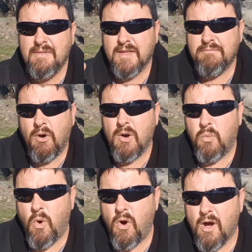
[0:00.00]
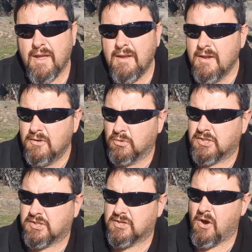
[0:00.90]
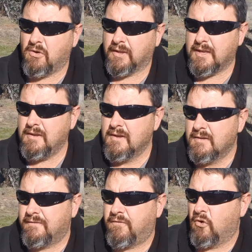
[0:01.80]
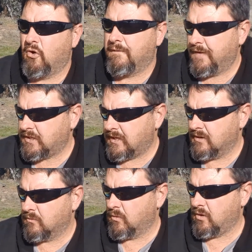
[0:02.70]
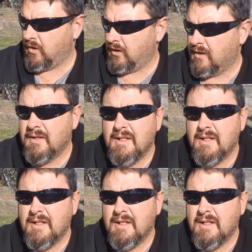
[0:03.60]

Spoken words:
if my why was solely for fishing work,